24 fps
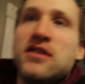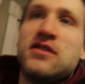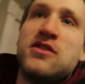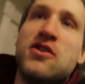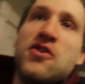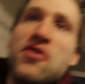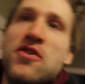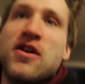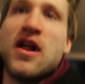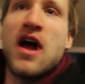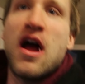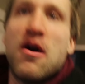
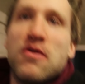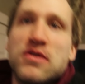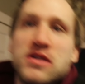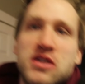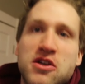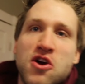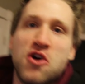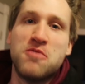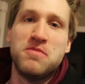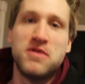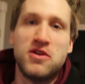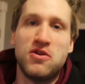dude, I
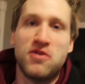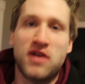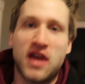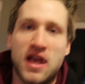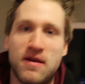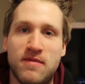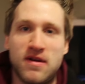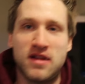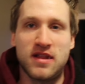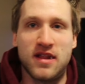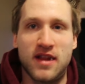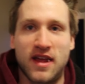was hoping you
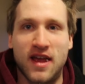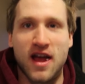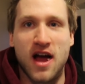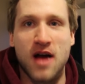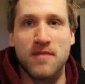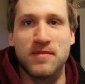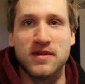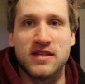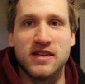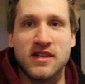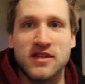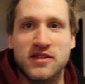came out to the
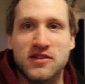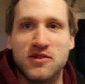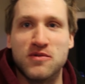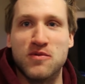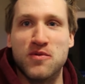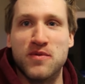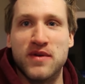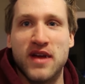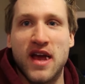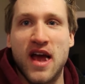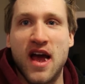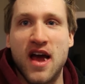competition
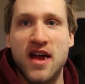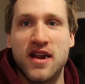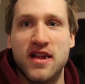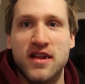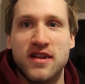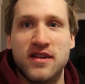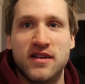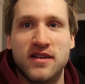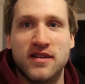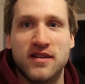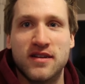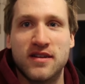when we had
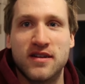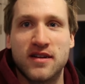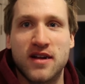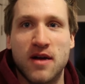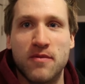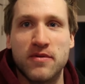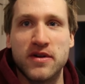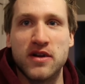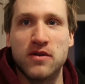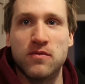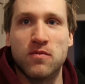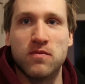it.
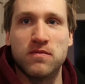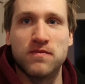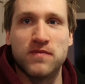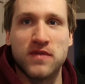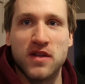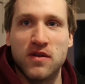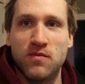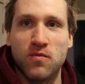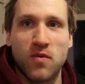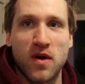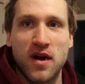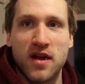Yeah. We,
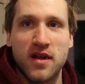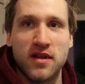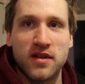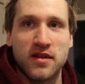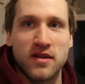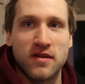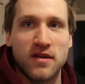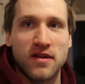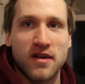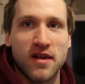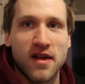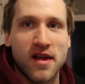did,
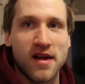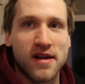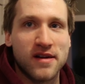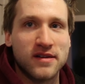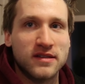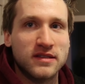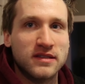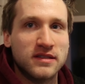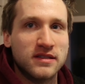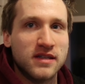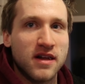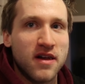why? Look at
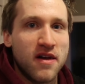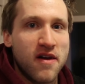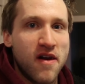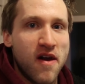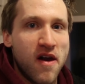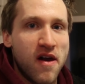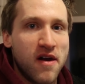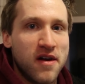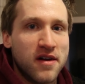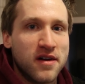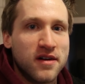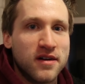the camera, not
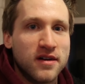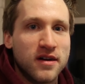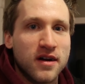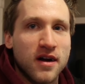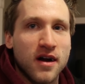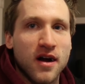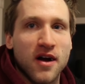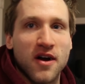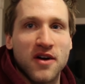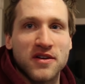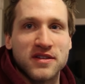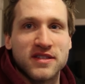me.
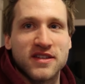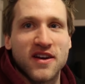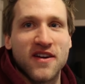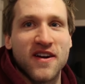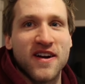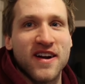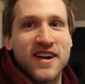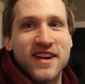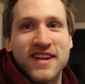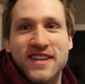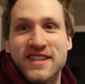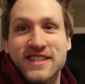Oh,
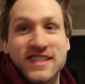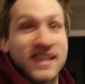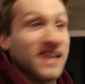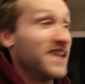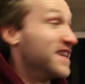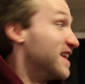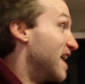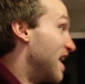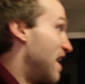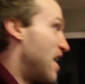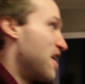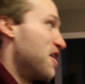sorry. See,
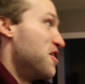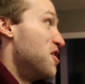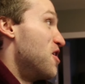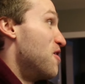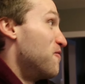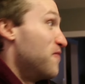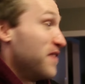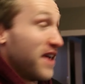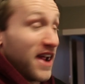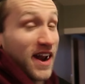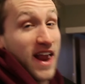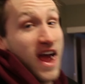I don't
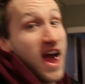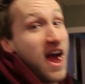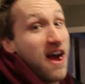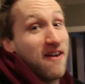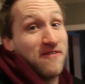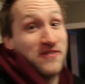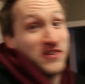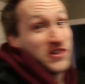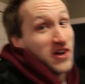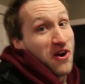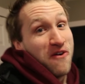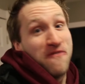know if we can
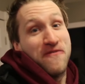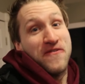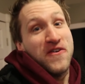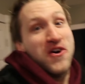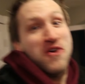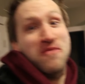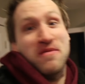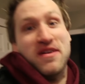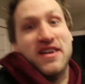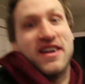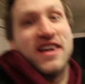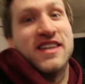have Joe
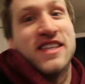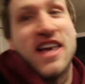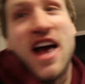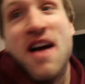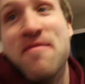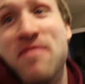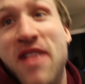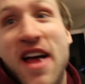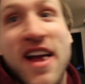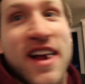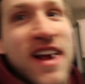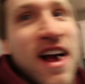film it because
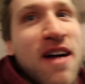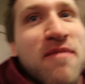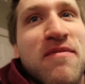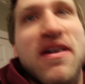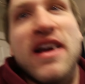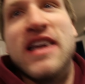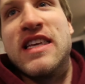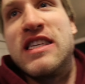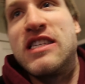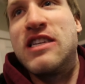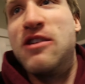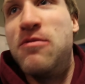I'm like, I'm
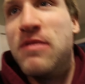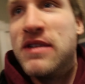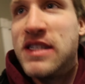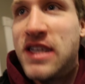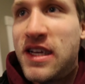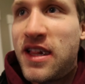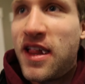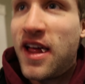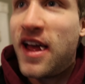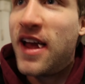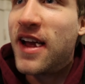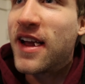like super
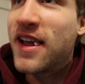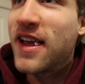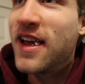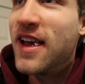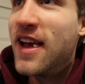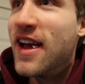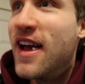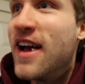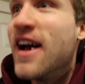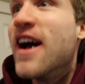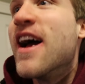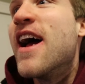busy like,
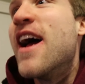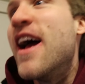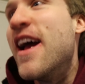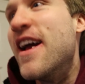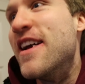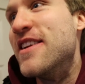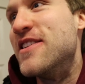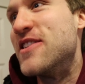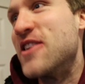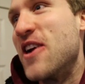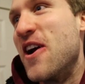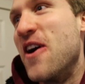
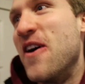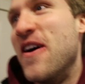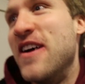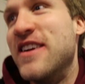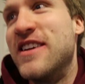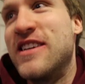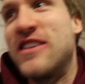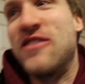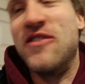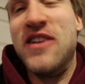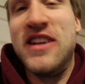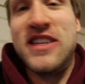hey Joe, I
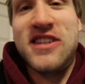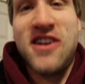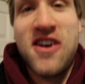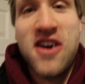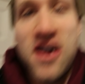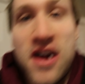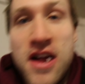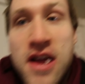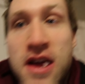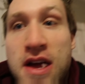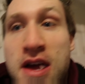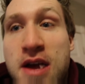just want to
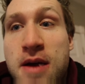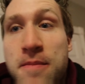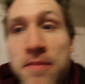talk.